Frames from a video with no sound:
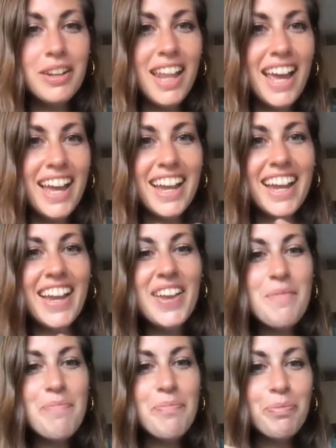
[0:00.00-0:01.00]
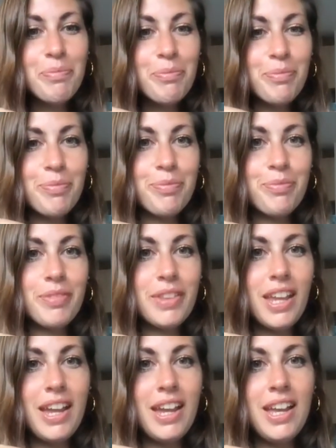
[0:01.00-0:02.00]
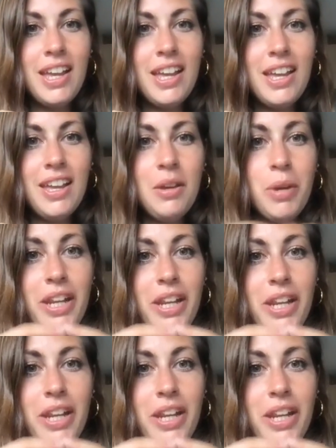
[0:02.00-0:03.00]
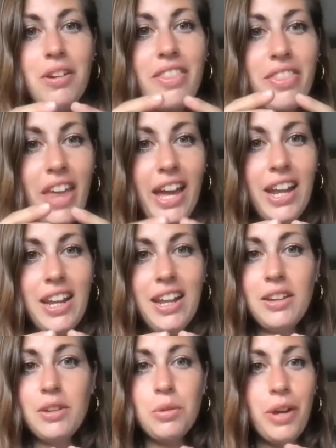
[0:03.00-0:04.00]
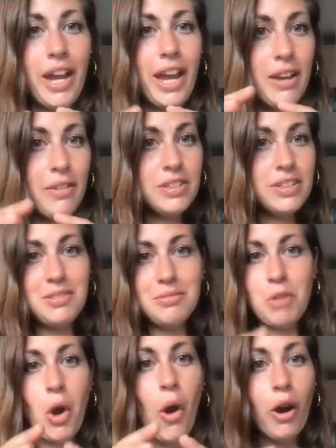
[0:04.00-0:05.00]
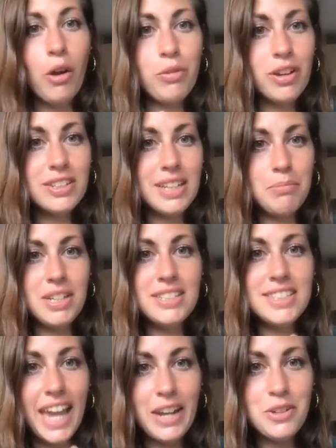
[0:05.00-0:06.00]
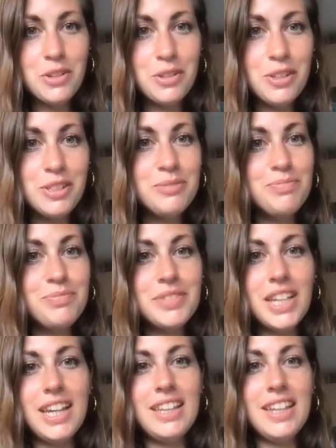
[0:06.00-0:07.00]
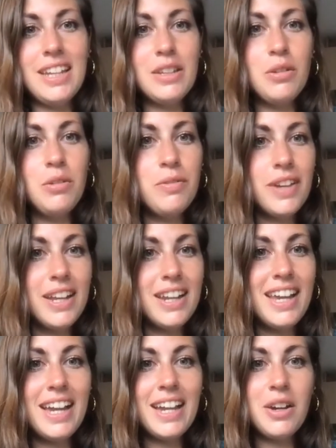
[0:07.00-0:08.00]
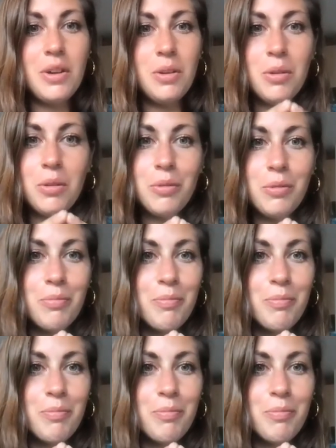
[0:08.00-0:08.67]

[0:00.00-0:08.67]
Like, when you have a call, for example, scheduled, and then you feel like, oh,